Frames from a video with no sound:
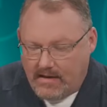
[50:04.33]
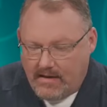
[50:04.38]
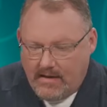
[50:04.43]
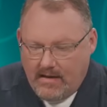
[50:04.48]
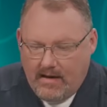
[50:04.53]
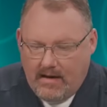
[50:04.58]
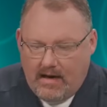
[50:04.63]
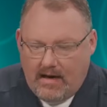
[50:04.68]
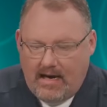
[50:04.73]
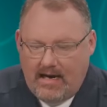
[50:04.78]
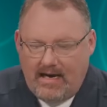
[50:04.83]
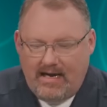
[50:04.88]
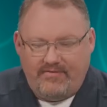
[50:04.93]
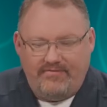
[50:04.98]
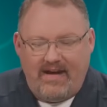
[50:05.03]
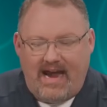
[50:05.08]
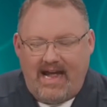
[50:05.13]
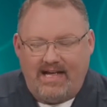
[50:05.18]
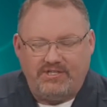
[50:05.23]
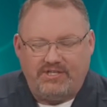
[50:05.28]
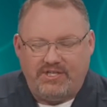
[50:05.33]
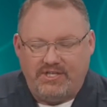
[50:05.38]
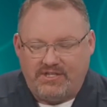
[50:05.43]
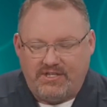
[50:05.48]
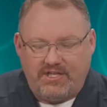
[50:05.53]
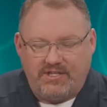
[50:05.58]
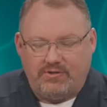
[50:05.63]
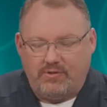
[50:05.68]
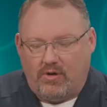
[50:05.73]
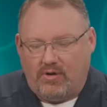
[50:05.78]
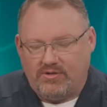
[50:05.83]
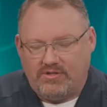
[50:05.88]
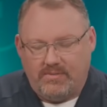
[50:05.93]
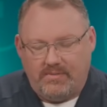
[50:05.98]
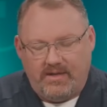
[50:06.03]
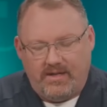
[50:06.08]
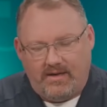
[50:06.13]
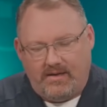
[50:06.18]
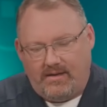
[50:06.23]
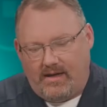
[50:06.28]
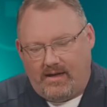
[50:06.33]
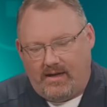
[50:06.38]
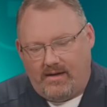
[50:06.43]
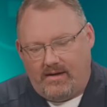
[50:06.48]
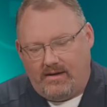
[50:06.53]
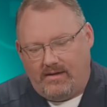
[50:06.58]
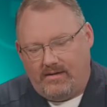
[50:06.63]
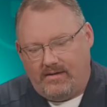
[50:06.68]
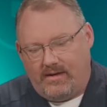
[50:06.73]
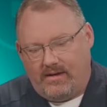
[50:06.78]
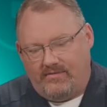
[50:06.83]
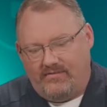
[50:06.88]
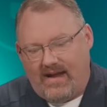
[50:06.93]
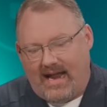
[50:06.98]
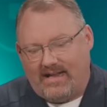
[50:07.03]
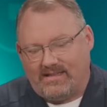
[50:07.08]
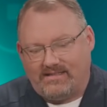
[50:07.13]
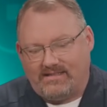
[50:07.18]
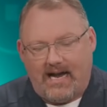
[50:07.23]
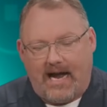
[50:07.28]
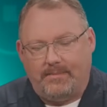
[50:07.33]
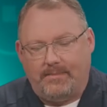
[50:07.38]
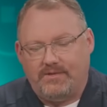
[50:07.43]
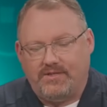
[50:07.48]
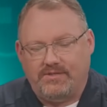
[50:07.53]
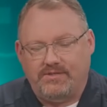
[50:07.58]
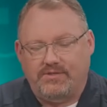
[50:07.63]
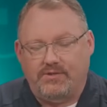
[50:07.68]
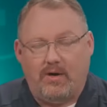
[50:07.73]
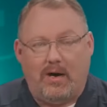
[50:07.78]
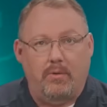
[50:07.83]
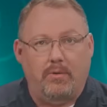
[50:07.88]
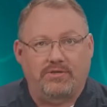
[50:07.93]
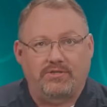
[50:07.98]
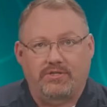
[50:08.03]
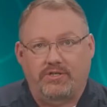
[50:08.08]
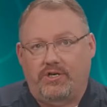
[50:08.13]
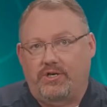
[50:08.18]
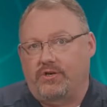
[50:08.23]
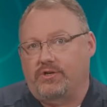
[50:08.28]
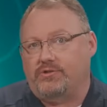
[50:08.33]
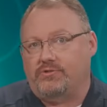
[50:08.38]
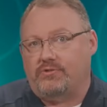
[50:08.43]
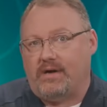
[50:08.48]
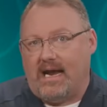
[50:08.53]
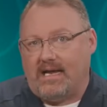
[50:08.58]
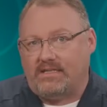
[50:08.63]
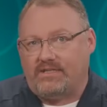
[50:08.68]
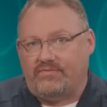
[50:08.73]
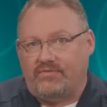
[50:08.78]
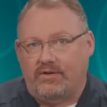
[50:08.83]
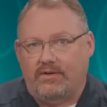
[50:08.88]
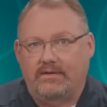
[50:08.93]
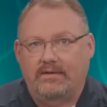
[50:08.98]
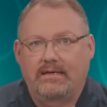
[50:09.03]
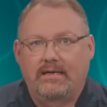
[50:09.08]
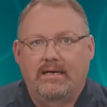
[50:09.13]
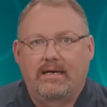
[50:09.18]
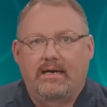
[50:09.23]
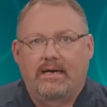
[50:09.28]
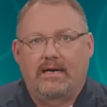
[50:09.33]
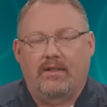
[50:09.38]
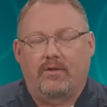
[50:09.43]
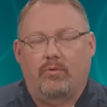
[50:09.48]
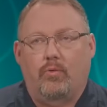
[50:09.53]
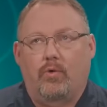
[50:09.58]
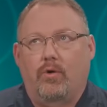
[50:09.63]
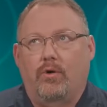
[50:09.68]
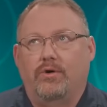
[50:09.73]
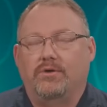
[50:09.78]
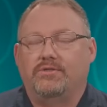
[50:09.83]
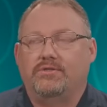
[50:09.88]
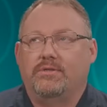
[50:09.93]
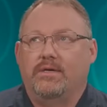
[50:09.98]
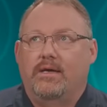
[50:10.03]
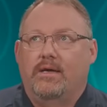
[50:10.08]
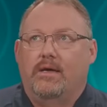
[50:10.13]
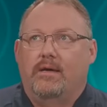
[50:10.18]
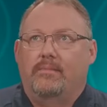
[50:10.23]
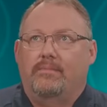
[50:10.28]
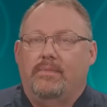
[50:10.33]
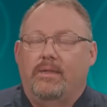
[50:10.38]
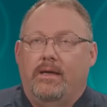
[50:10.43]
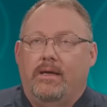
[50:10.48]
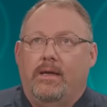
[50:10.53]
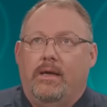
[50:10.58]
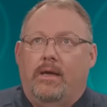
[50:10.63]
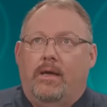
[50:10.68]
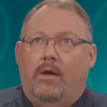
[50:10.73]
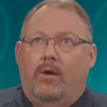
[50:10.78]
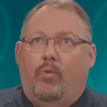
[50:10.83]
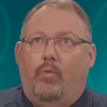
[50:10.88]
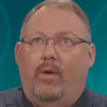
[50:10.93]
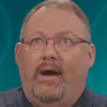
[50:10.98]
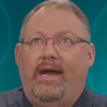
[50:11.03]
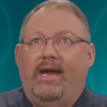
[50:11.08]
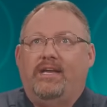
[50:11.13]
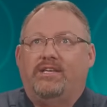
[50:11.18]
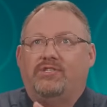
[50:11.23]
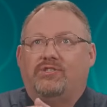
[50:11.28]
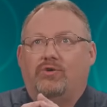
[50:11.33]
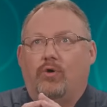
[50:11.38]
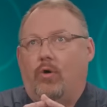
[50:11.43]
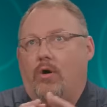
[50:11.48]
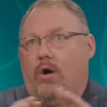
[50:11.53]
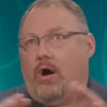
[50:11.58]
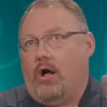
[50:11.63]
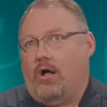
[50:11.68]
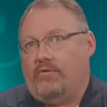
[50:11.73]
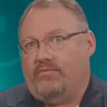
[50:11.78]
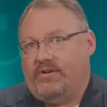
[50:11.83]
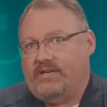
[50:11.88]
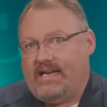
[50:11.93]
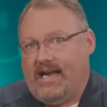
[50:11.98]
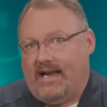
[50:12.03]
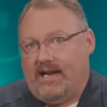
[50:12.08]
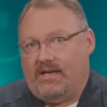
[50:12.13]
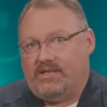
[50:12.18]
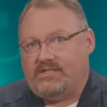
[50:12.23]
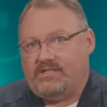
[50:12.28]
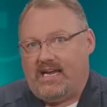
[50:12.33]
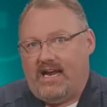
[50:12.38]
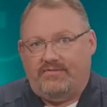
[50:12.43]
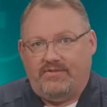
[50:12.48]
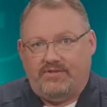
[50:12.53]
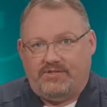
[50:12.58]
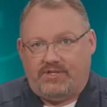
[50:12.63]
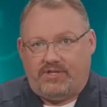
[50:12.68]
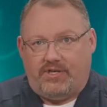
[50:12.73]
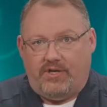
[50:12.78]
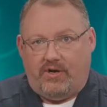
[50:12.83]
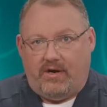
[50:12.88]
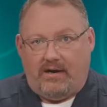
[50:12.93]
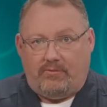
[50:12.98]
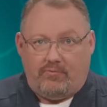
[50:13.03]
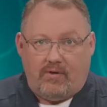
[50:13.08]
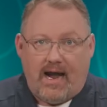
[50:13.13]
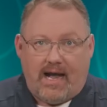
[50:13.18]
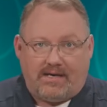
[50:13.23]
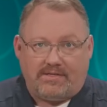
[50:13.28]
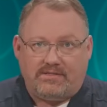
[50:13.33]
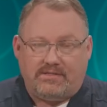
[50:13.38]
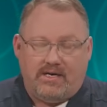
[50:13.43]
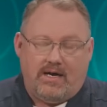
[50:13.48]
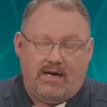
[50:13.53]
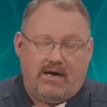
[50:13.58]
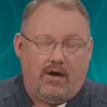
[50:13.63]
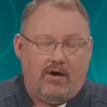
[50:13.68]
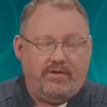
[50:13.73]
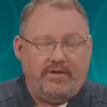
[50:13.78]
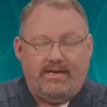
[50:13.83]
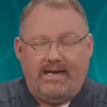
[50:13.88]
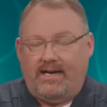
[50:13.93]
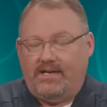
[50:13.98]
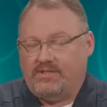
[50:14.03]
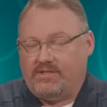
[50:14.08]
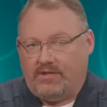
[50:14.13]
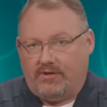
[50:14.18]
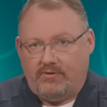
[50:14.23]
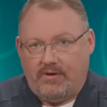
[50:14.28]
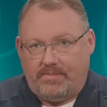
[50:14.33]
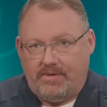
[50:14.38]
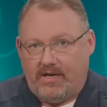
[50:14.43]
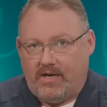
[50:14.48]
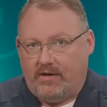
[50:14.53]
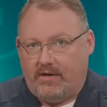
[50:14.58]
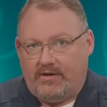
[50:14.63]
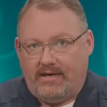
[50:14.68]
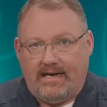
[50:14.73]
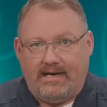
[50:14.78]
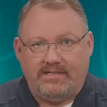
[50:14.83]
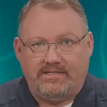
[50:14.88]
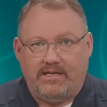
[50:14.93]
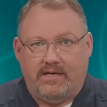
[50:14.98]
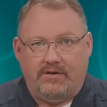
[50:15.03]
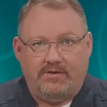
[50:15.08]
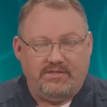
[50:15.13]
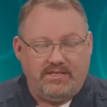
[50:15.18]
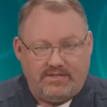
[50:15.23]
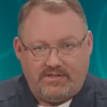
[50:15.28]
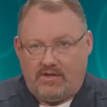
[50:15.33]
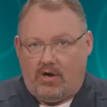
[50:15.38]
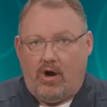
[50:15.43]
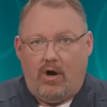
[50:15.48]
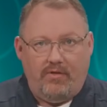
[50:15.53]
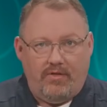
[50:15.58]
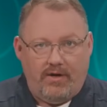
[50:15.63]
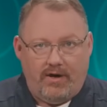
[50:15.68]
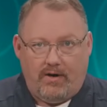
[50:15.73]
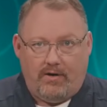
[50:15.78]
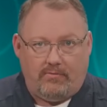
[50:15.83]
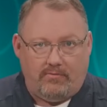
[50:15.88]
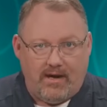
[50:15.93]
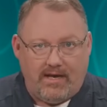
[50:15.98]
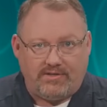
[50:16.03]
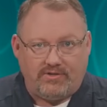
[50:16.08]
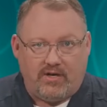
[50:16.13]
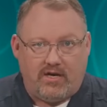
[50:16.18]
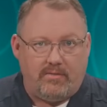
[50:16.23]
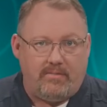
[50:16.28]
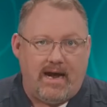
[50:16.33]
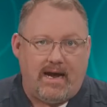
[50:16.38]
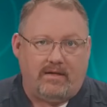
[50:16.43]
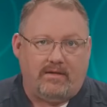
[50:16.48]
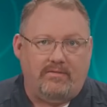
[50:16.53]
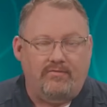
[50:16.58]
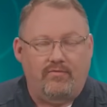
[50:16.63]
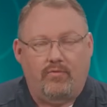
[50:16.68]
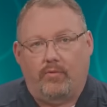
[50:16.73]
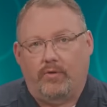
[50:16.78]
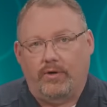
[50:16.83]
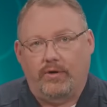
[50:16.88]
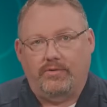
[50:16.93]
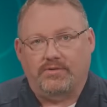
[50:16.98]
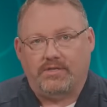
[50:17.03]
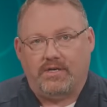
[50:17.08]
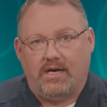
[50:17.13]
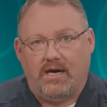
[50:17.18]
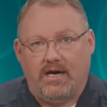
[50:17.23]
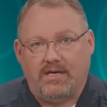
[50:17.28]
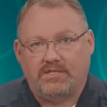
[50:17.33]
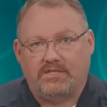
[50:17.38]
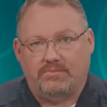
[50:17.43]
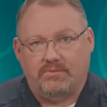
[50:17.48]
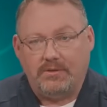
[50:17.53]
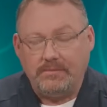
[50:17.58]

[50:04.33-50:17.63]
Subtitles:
Advanced just controls some of the advanced options. Do I want secure transfer? In other words, we store all of our data safe and secure at rest. All the data is encrypted on our data centers. It's all there at rest automatically for you as a customer.